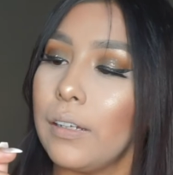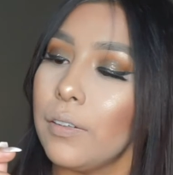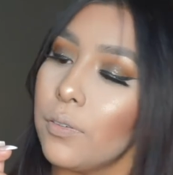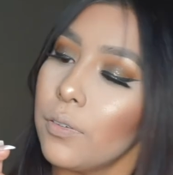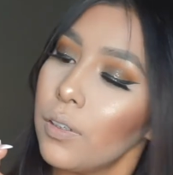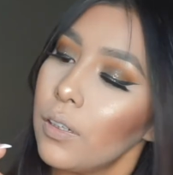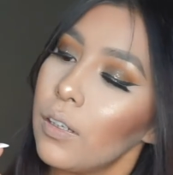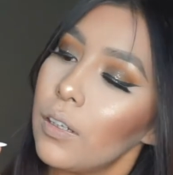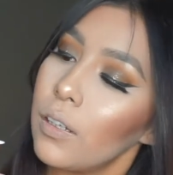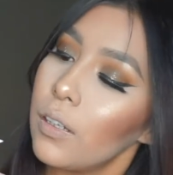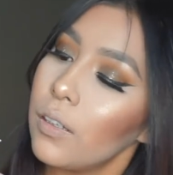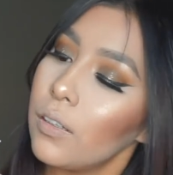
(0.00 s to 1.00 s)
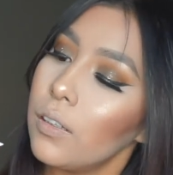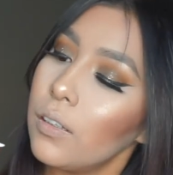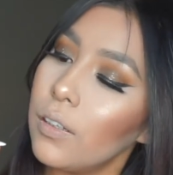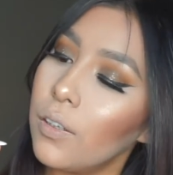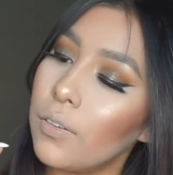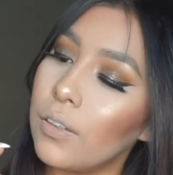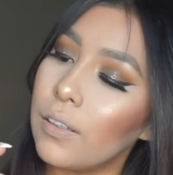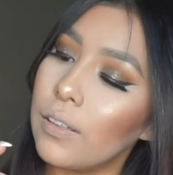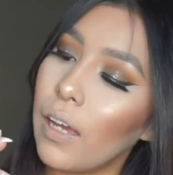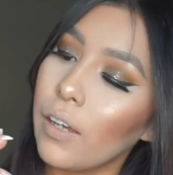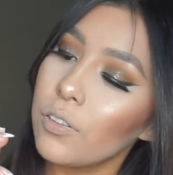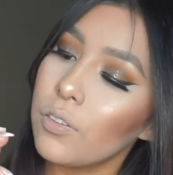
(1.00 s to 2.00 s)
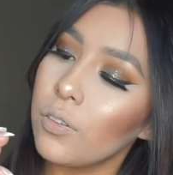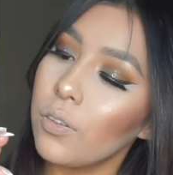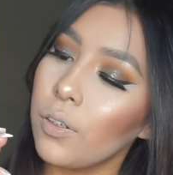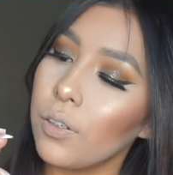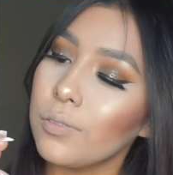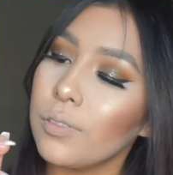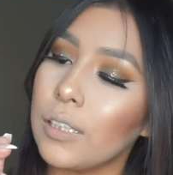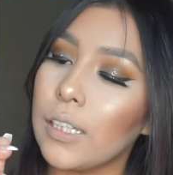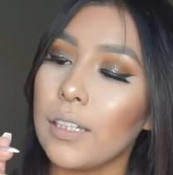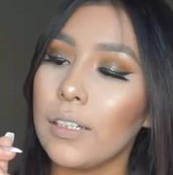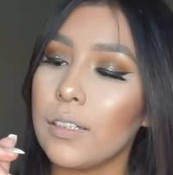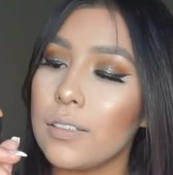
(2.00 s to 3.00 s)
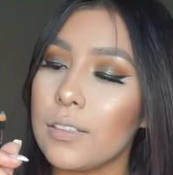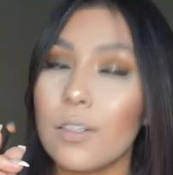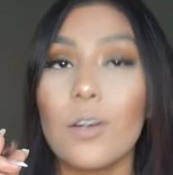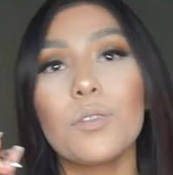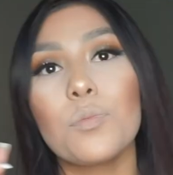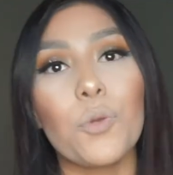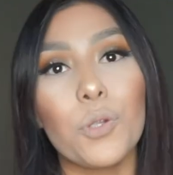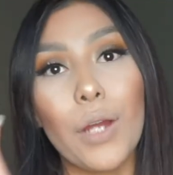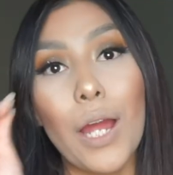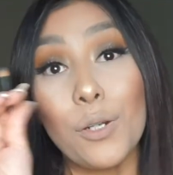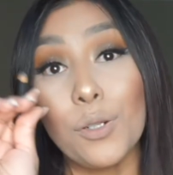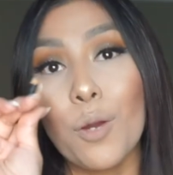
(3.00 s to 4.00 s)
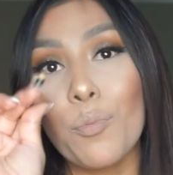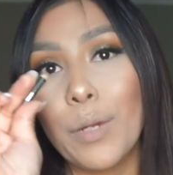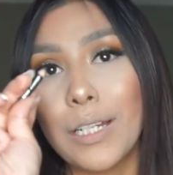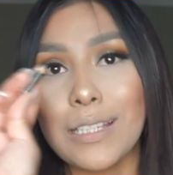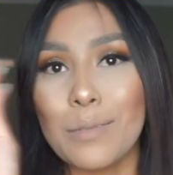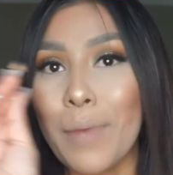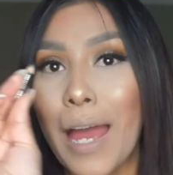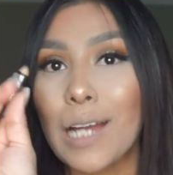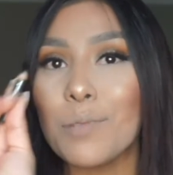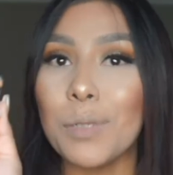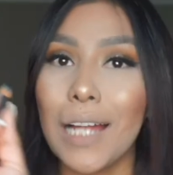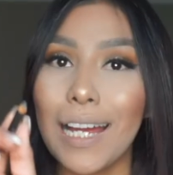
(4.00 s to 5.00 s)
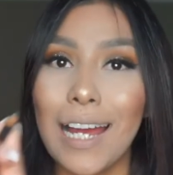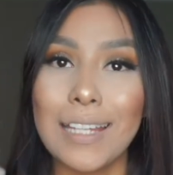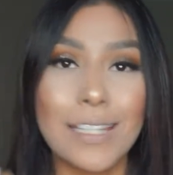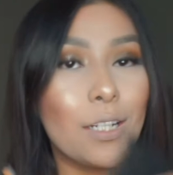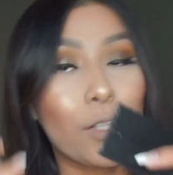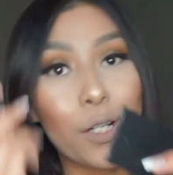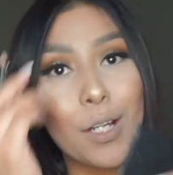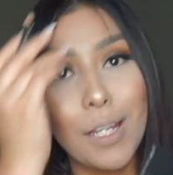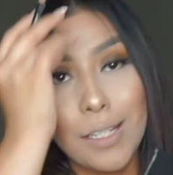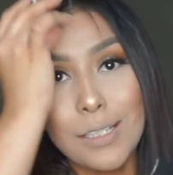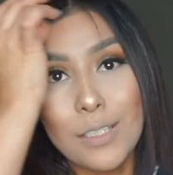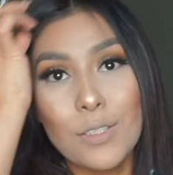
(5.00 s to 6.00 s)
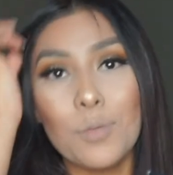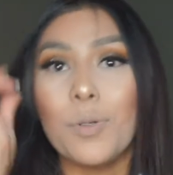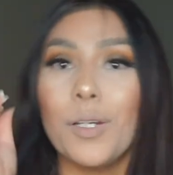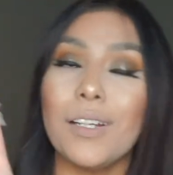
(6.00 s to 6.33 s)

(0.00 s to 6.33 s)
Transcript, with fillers: don't know the actual, or I think it is Smolder. I don't know, but it's a MAC black eyeliner and it's super